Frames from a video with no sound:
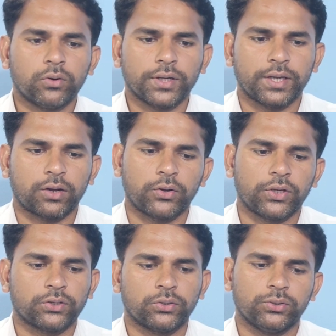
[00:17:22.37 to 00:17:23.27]
okay,
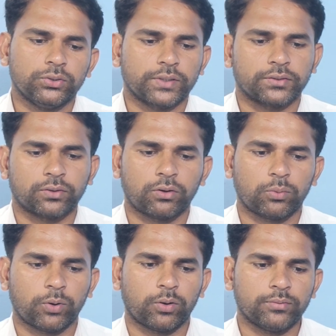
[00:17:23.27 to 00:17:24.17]
according to you, you can solve,
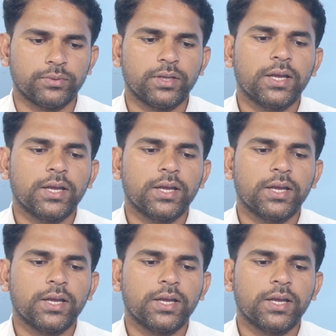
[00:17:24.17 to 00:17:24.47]
no problems.